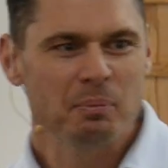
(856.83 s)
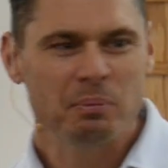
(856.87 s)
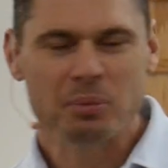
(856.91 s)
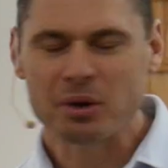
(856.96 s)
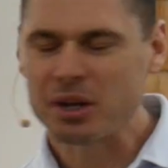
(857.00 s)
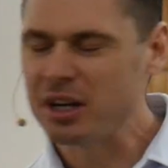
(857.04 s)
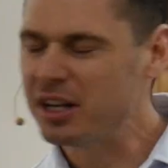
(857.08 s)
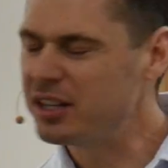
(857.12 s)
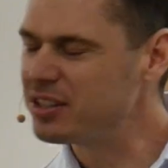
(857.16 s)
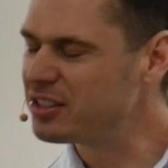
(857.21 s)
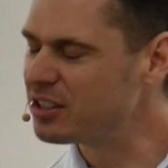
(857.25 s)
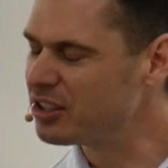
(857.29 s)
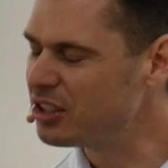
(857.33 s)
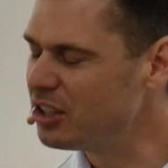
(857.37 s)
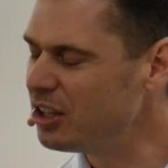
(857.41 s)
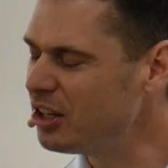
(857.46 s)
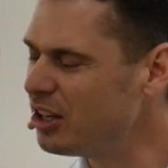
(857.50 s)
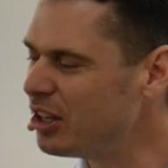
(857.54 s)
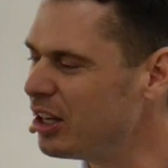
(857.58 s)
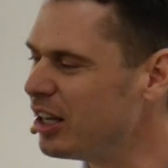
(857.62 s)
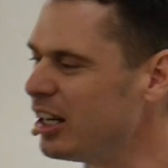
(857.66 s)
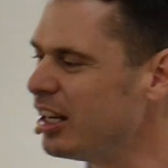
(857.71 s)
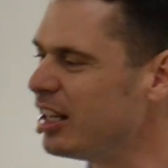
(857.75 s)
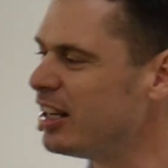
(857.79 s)
But it's
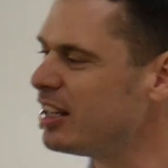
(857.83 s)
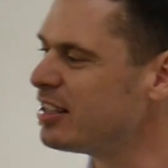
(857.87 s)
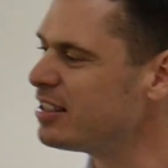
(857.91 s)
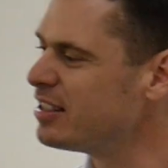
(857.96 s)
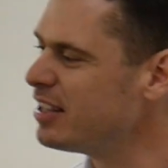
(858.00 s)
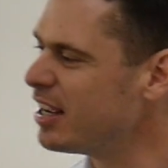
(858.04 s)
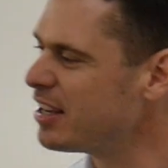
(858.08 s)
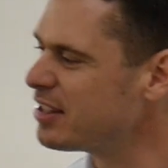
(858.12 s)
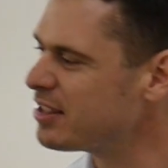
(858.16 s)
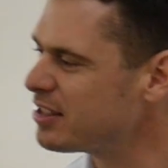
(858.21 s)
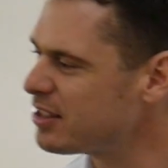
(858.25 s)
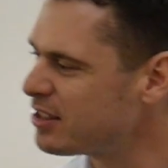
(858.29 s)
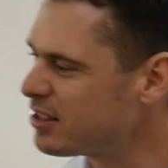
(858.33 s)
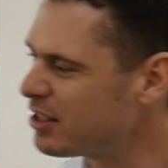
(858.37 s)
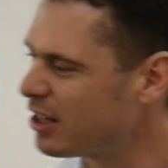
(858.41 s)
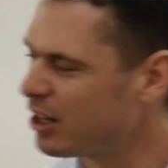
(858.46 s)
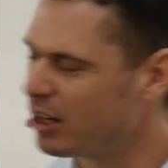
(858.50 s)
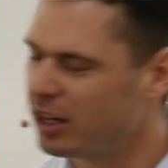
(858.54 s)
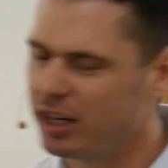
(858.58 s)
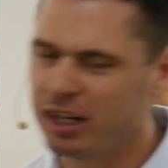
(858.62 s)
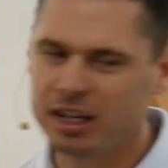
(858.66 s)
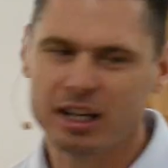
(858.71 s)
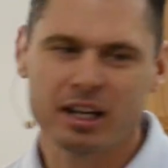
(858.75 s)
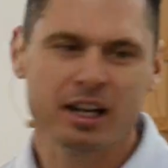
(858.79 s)
good and it's
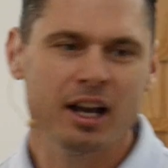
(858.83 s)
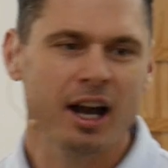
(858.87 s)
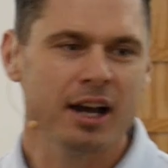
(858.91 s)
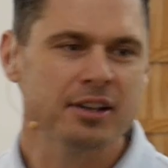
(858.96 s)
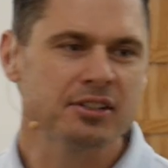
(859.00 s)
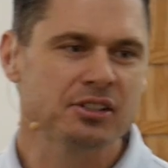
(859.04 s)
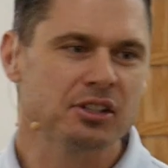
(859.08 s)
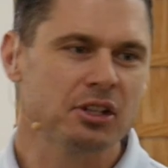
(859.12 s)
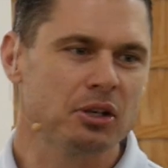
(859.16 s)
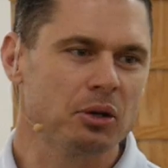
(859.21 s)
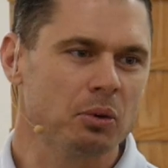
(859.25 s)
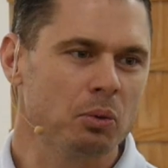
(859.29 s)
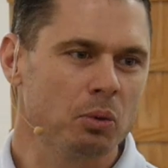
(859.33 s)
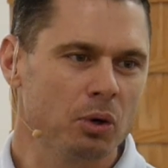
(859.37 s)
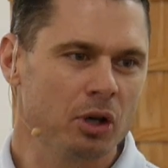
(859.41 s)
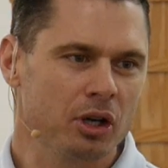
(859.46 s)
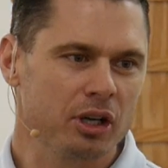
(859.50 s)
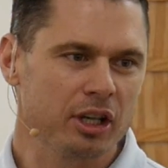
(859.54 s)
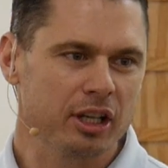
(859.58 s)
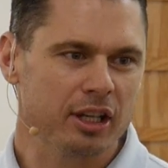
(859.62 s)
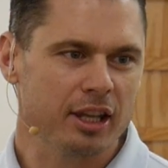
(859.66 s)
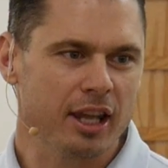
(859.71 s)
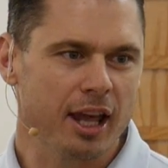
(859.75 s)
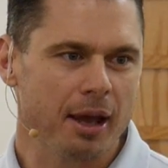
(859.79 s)
necessary, and God's going to
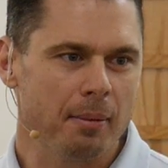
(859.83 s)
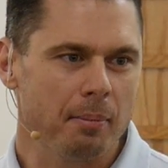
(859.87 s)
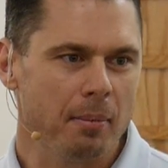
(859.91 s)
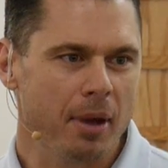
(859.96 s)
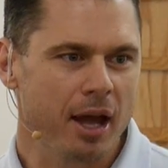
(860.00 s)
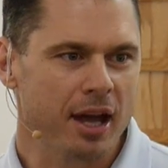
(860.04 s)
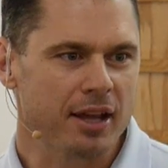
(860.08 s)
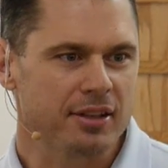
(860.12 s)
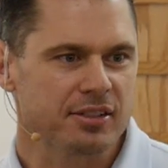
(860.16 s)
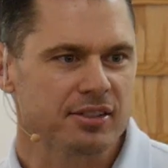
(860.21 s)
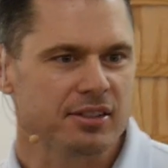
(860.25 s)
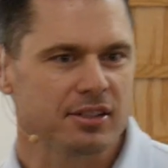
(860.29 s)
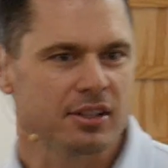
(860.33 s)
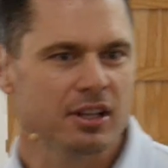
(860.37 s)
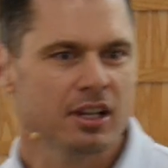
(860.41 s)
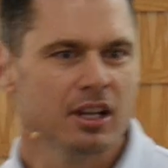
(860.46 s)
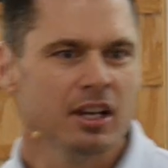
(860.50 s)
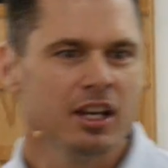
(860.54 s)
work in that mess.